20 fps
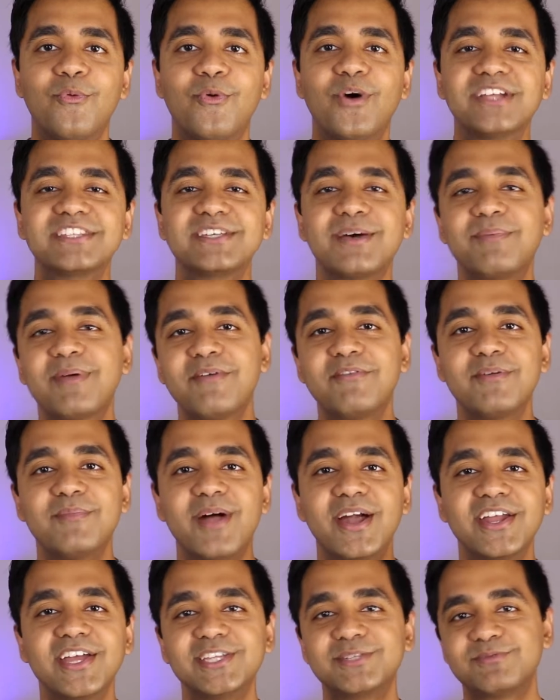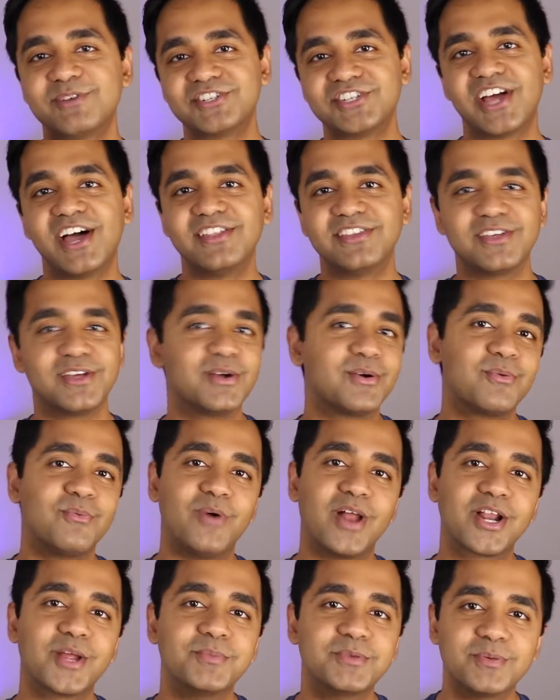What's up everybody, it's Prashant here.
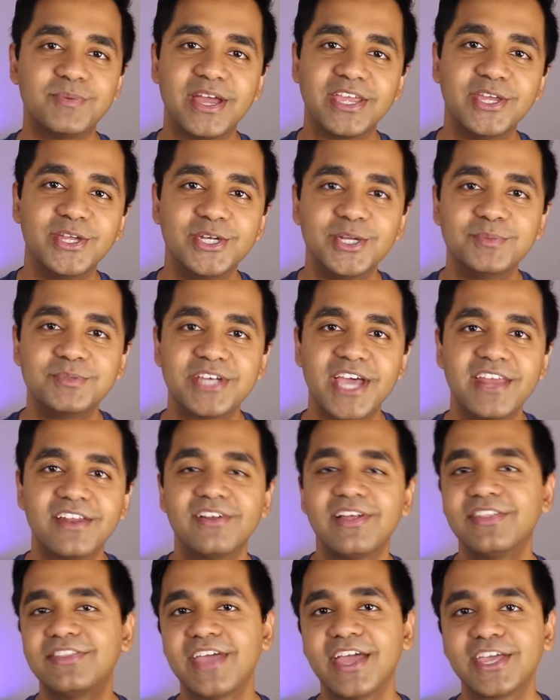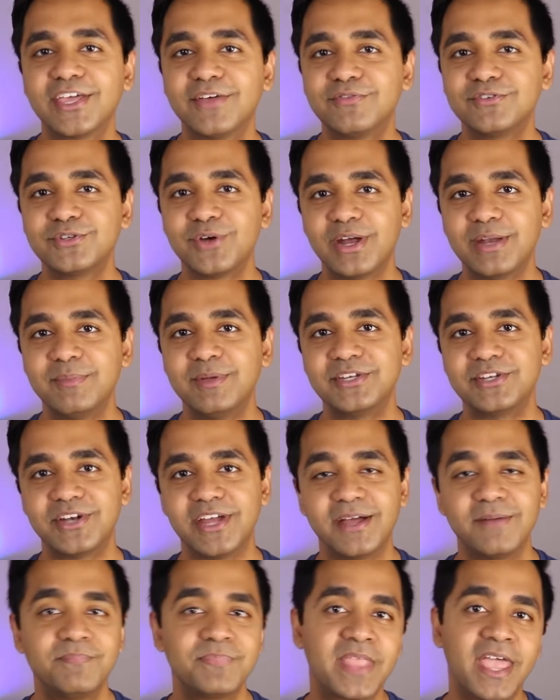Welcome to my YouTube channel and thank you for joining me
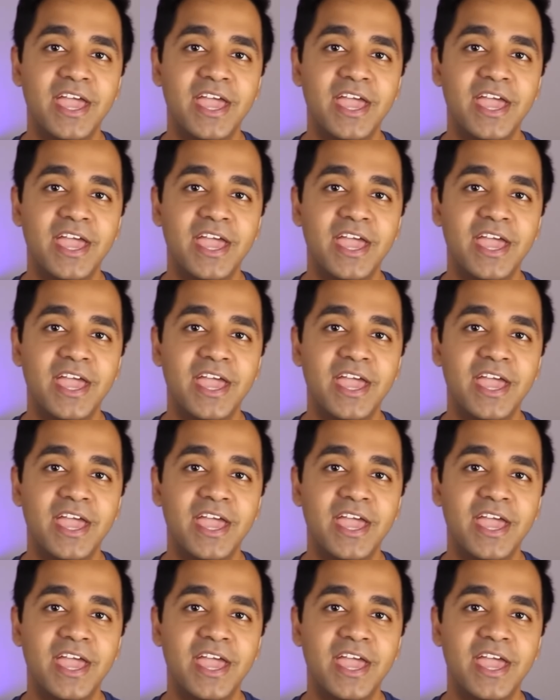today.